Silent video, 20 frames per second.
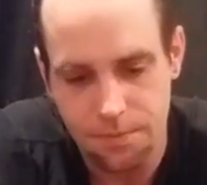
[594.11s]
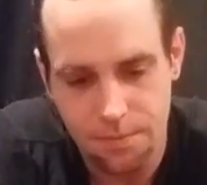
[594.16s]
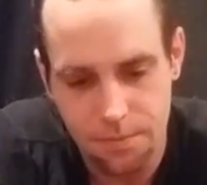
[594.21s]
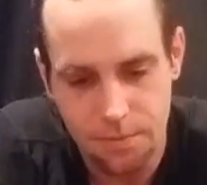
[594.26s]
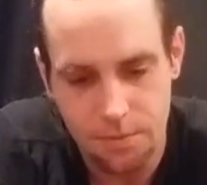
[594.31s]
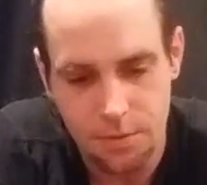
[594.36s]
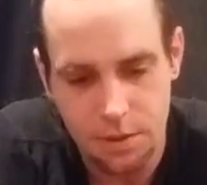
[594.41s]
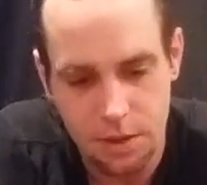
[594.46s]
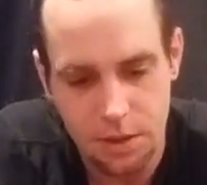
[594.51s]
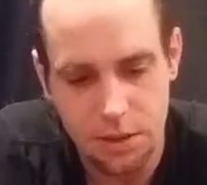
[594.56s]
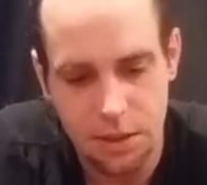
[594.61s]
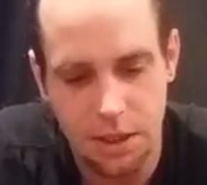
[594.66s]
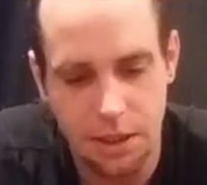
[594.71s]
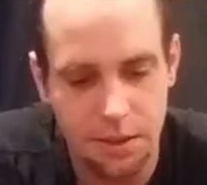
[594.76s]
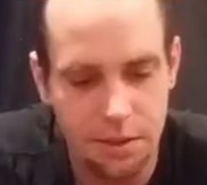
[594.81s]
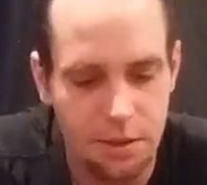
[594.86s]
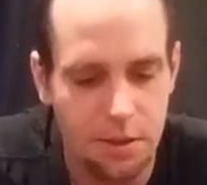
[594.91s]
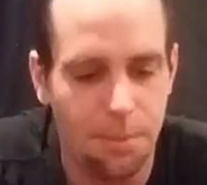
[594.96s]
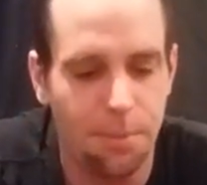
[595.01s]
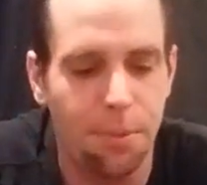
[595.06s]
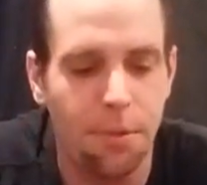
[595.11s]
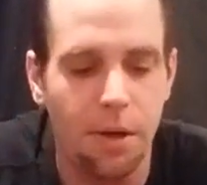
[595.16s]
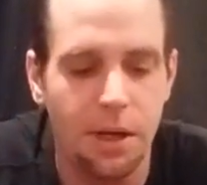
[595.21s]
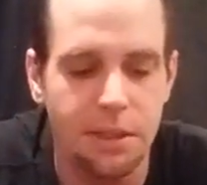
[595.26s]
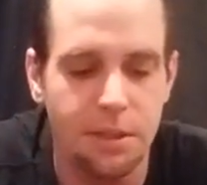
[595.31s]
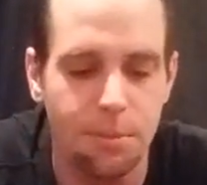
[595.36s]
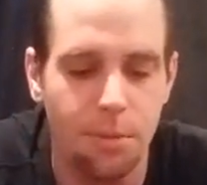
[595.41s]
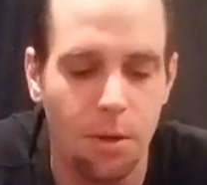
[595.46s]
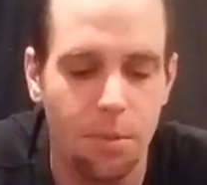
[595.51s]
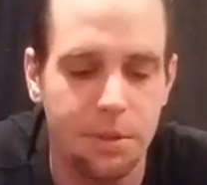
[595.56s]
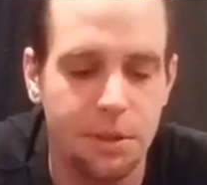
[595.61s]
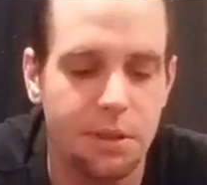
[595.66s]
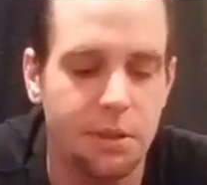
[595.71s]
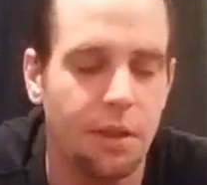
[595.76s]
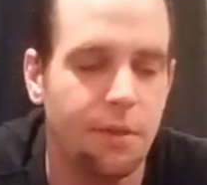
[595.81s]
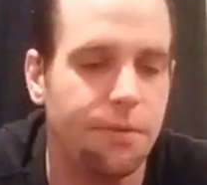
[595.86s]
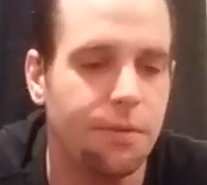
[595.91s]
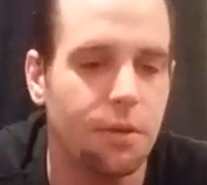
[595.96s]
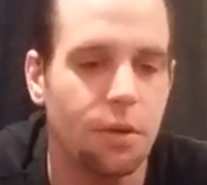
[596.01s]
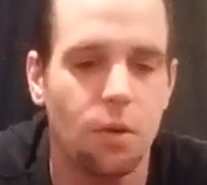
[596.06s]
Let's get into some present moment
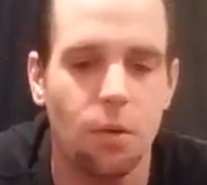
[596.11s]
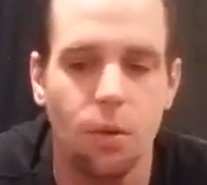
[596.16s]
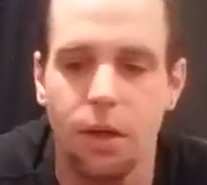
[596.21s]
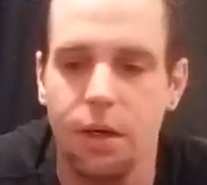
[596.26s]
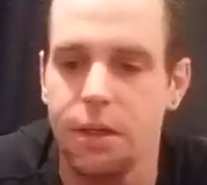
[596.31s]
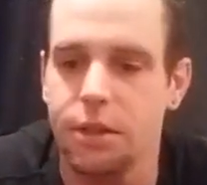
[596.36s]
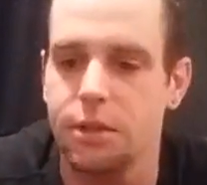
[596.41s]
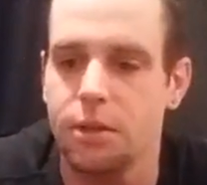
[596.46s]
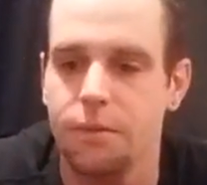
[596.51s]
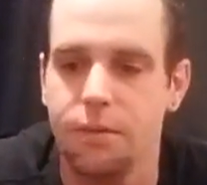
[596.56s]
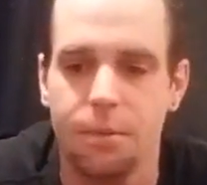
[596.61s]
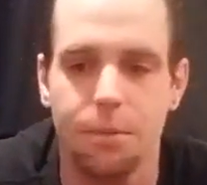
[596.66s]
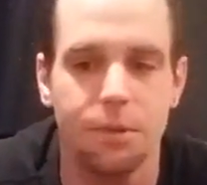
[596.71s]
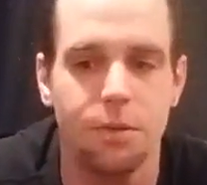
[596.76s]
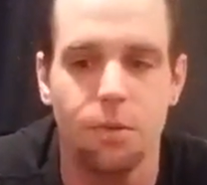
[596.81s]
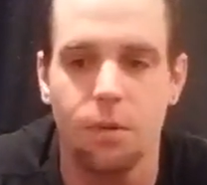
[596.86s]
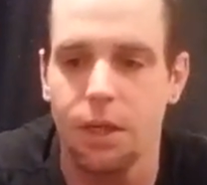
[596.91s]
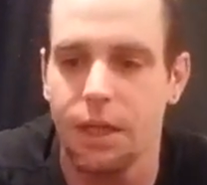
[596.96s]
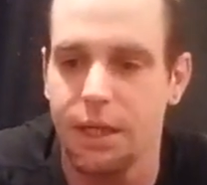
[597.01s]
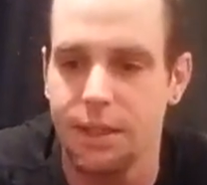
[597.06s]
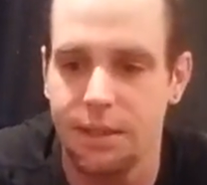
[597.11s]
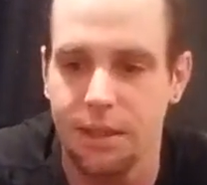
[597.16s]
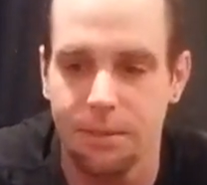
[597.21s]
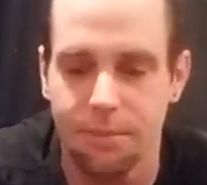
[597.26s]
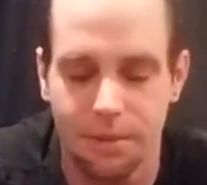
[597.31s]
stuff for Aquarius, November 2018,